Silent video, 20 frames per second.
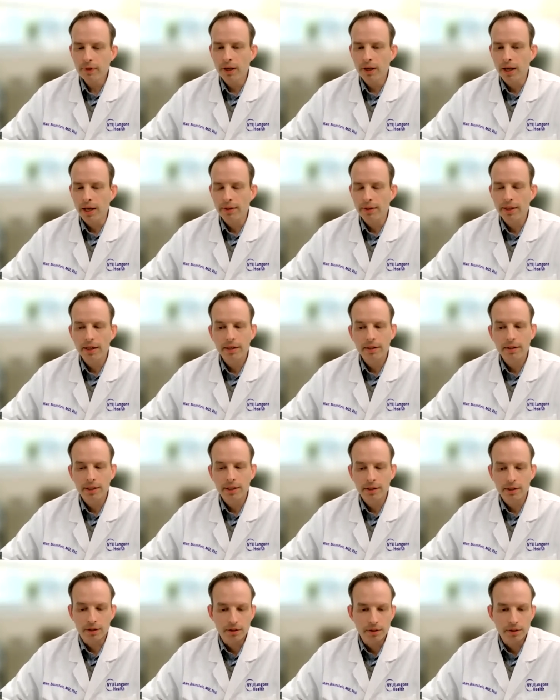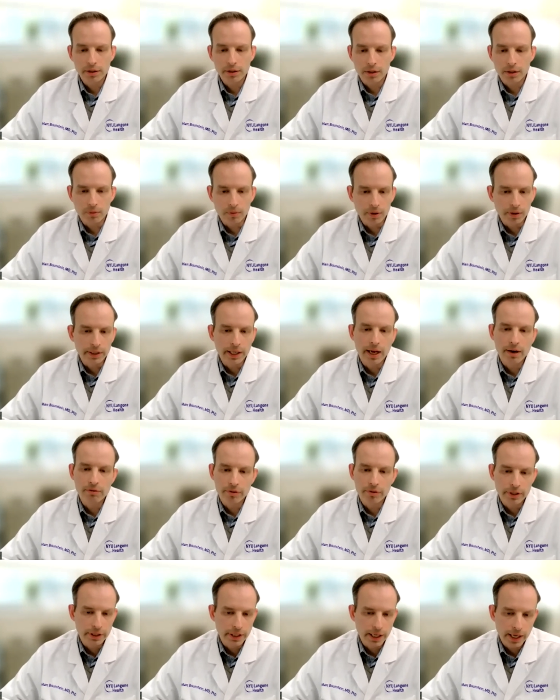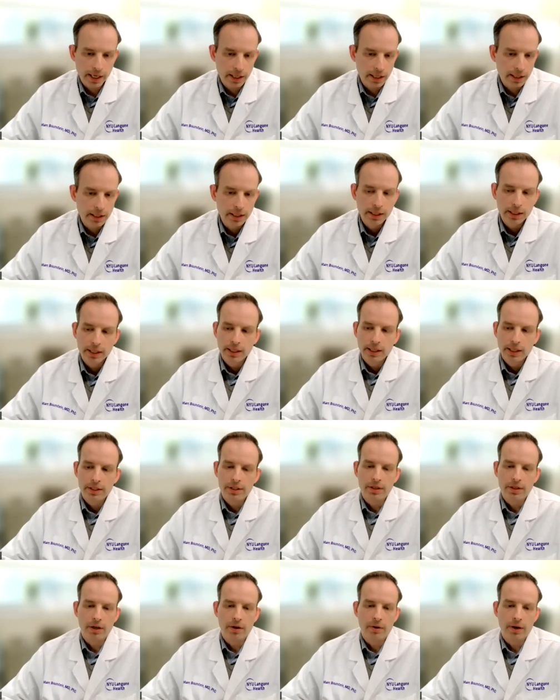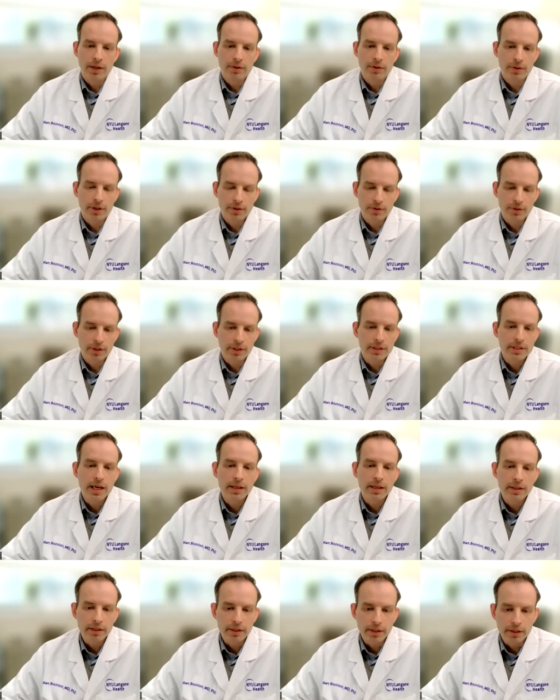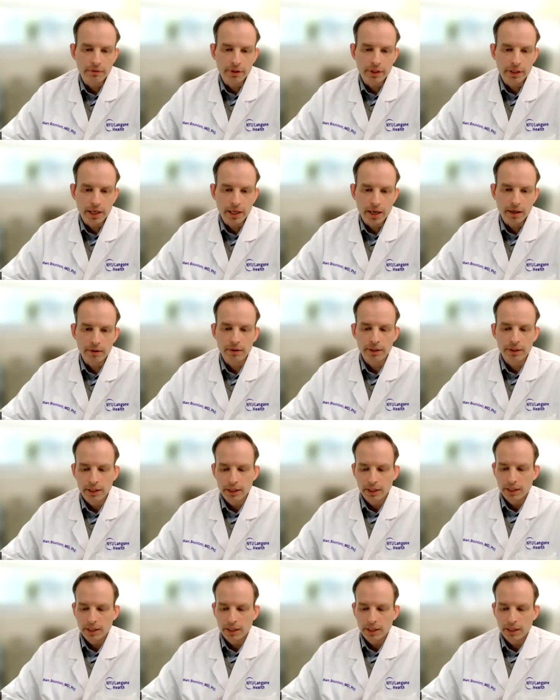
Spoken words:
And then in the clinical world, every day, as an attending even now,